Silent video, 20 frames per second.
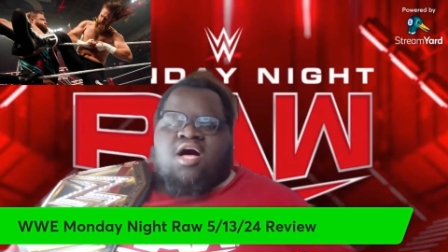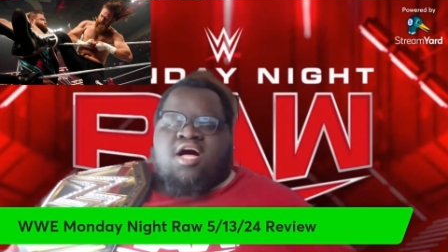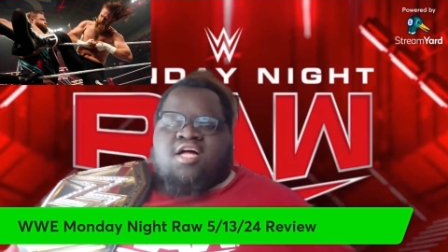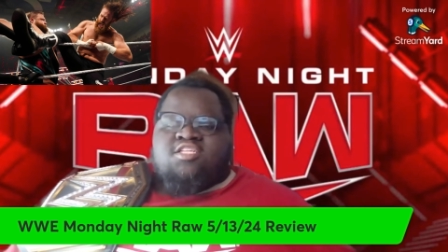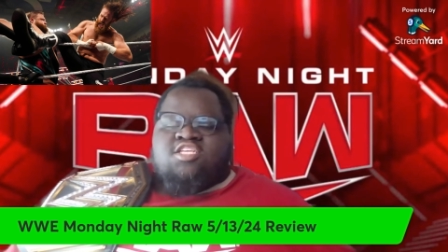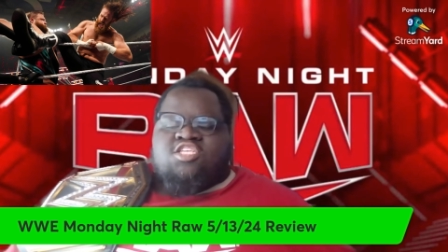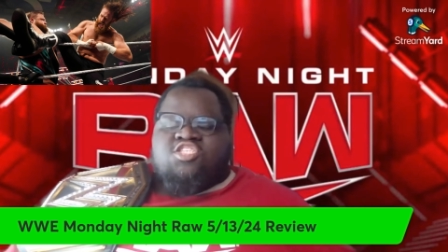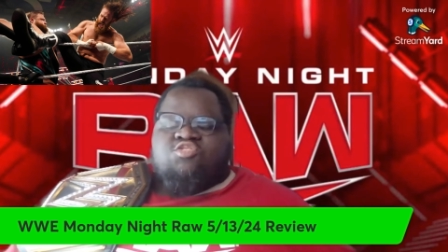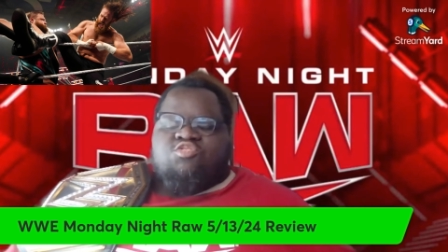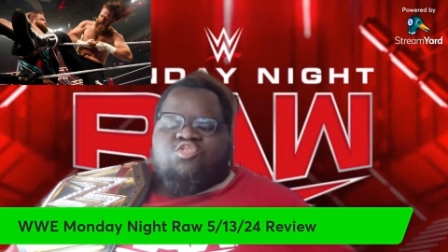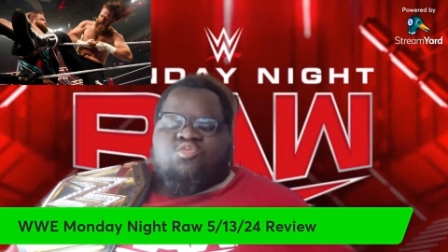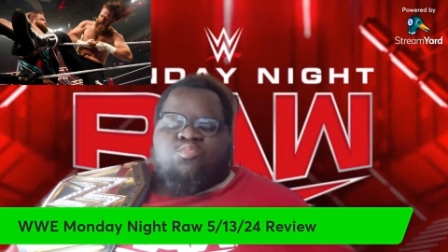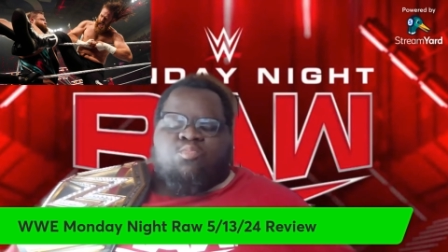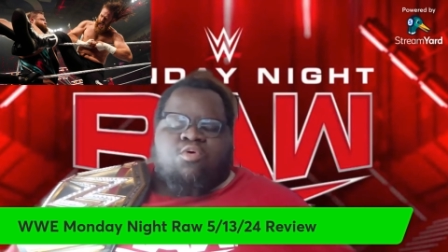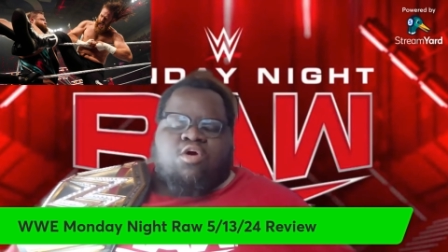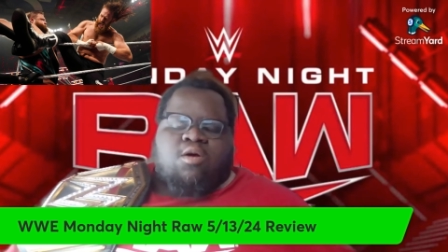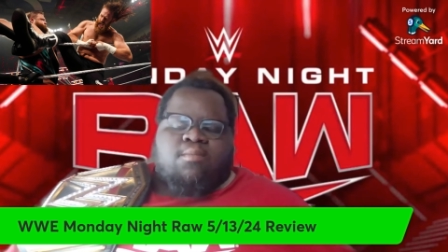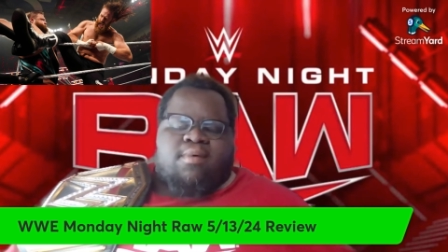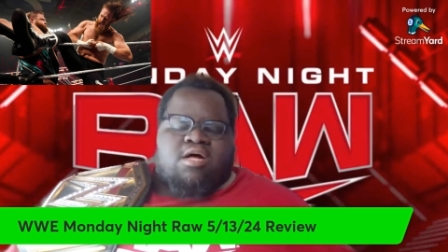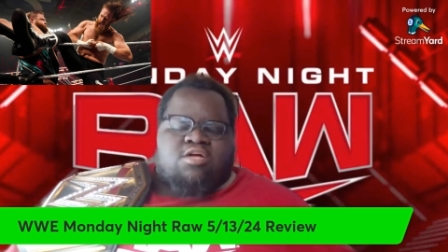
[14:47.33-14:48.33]
This was
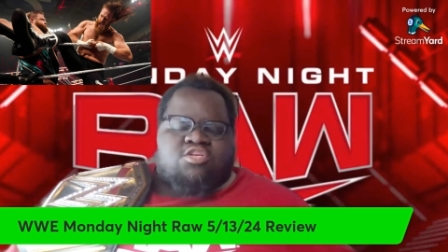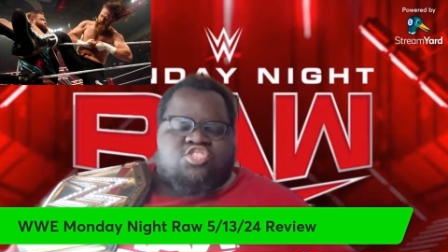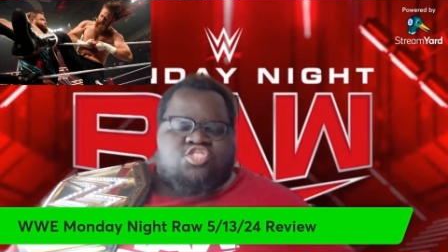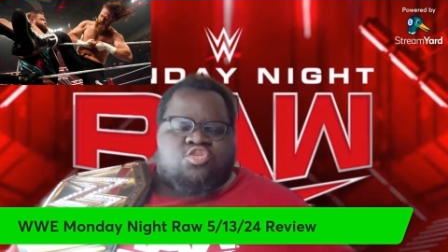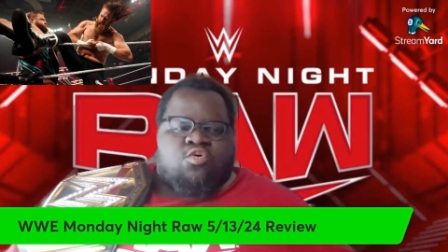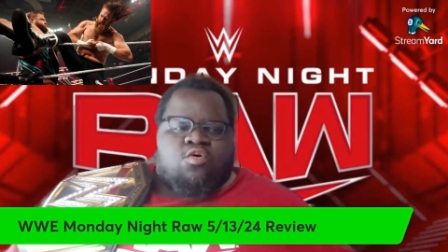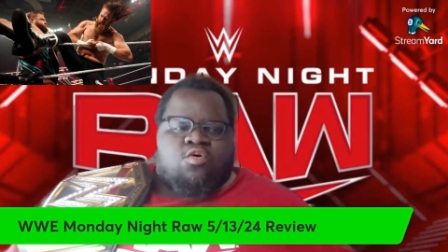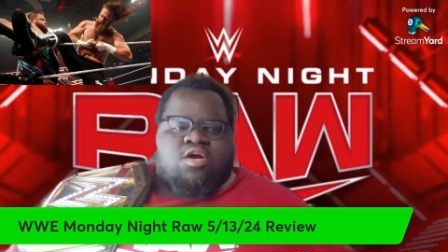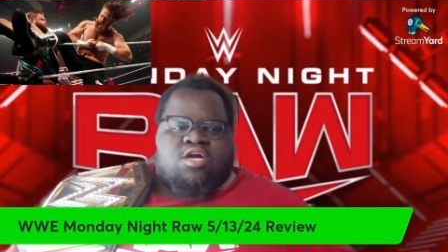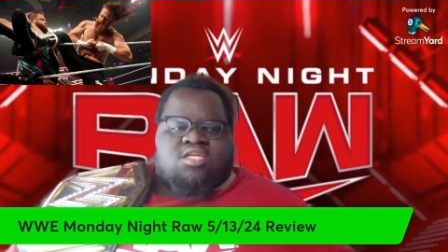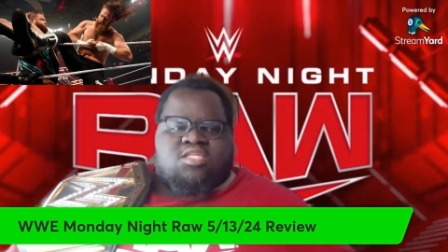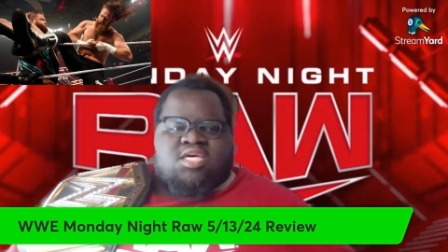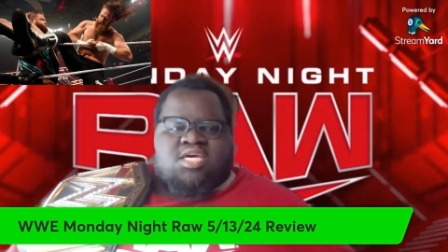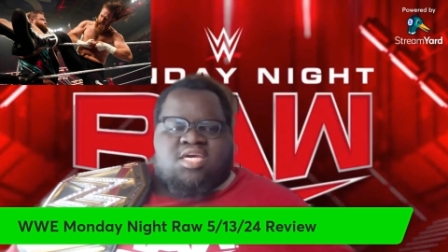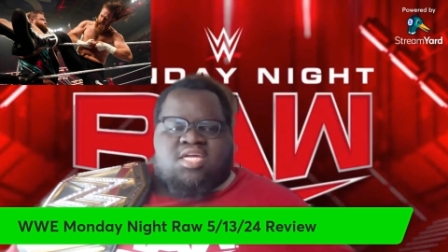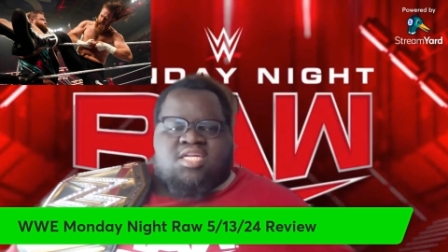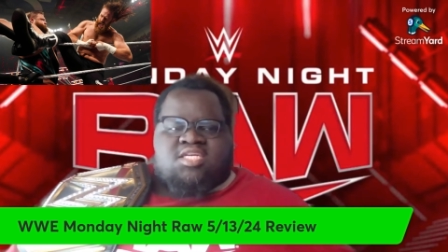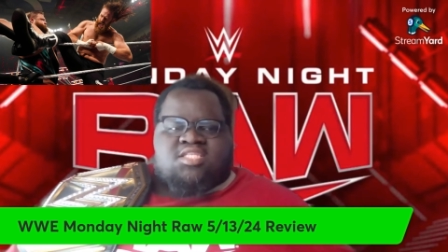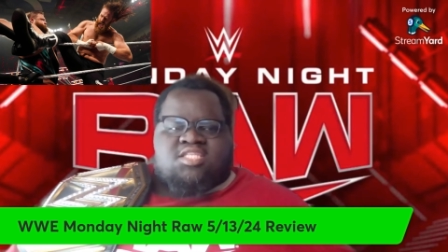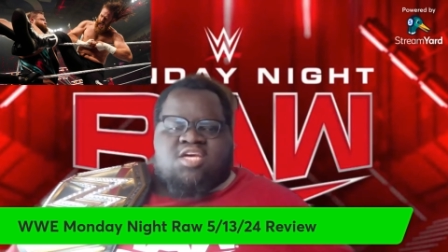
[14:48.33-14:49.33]
more about story than
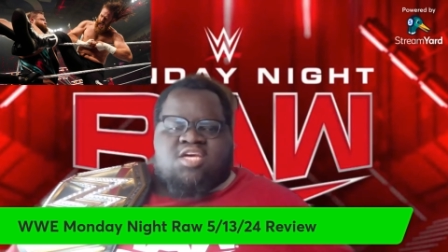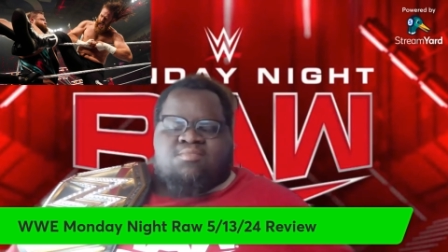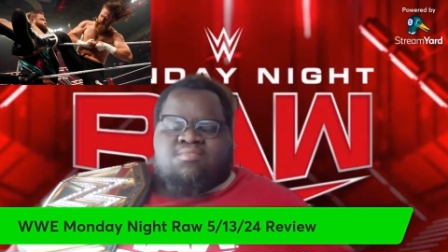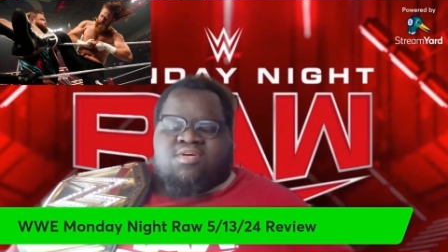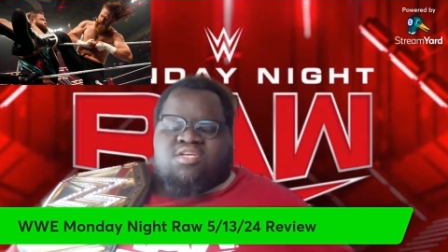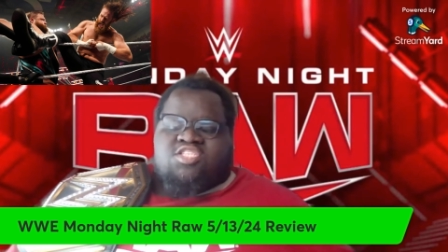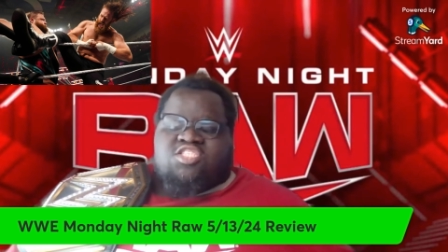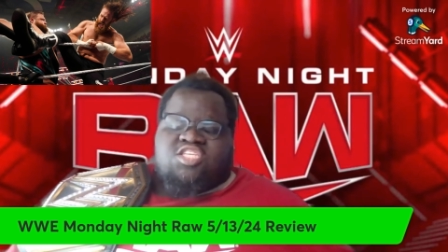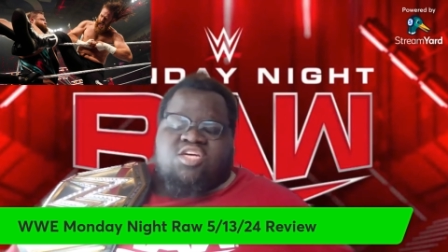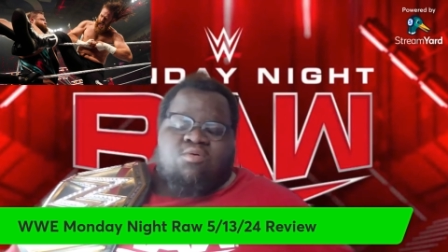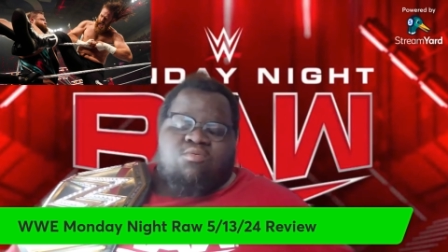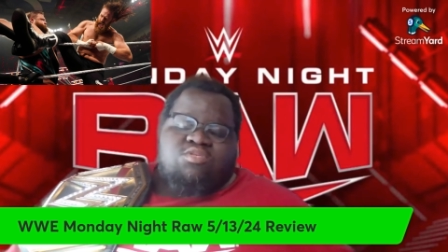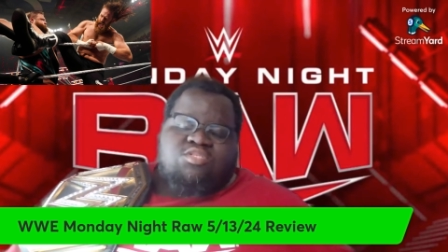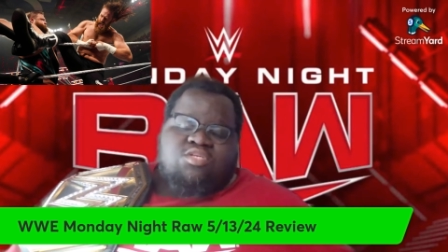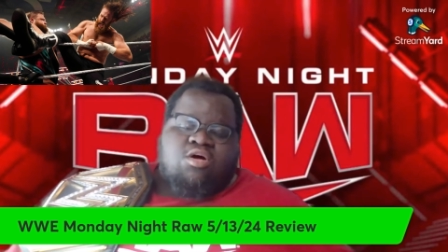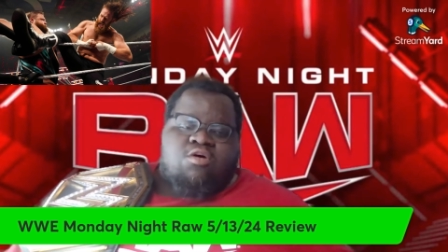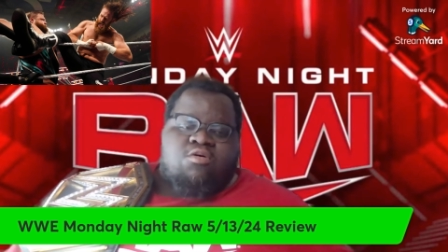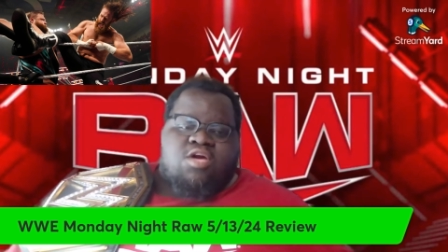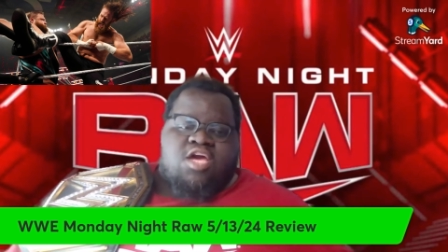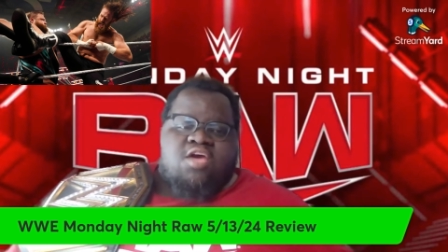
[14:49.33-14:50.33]
anything, but still was an
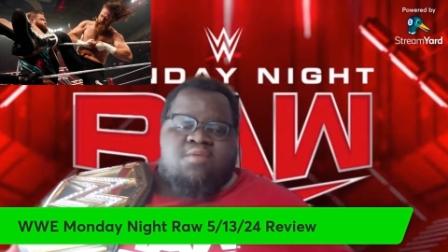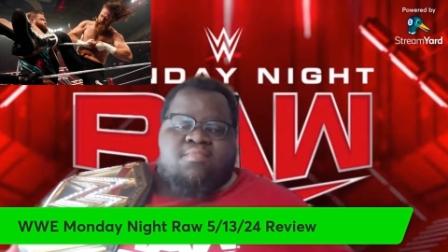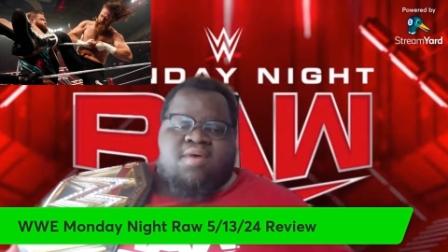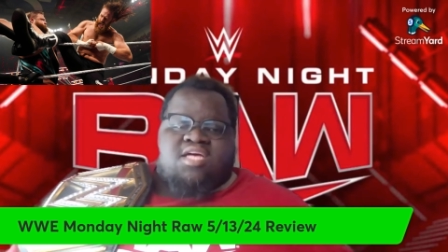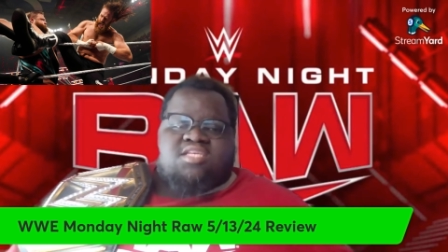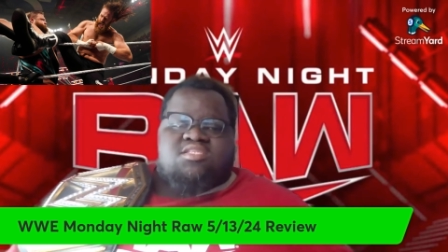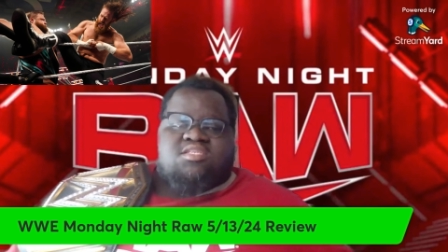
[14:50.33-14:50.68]
okay match,